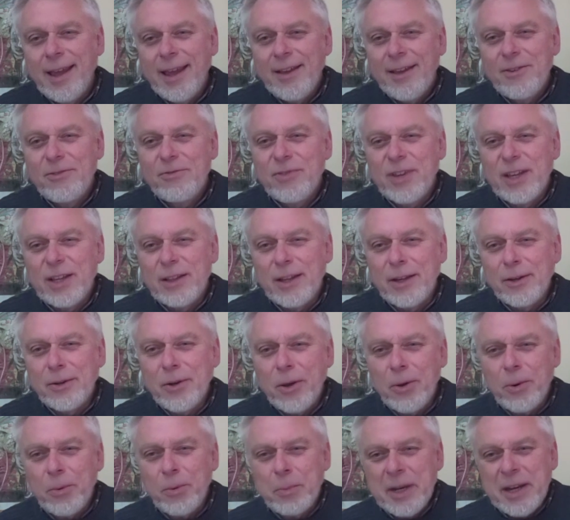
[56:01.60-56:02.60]
feel at
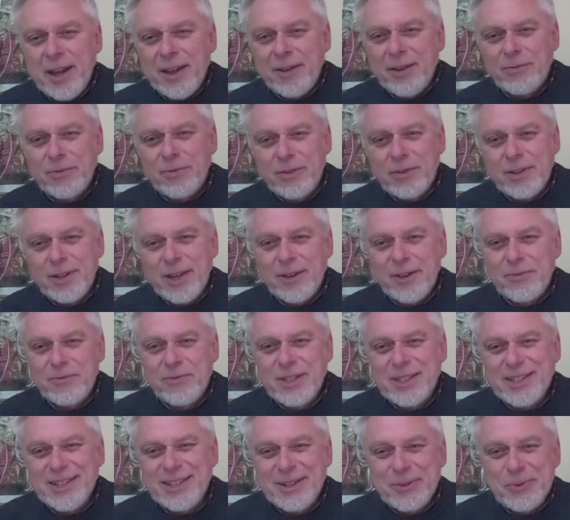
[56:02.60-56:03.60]
home and have a
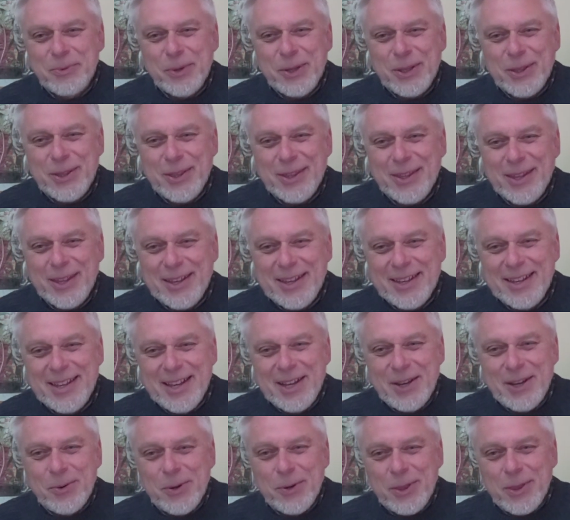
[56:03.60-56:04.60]
visit with
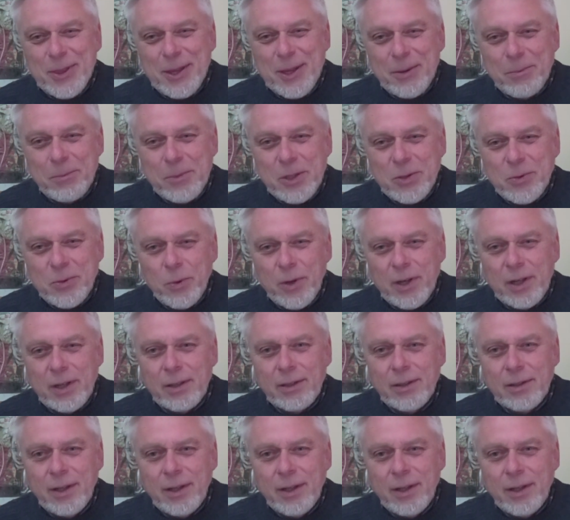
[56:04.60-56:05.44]
them as well.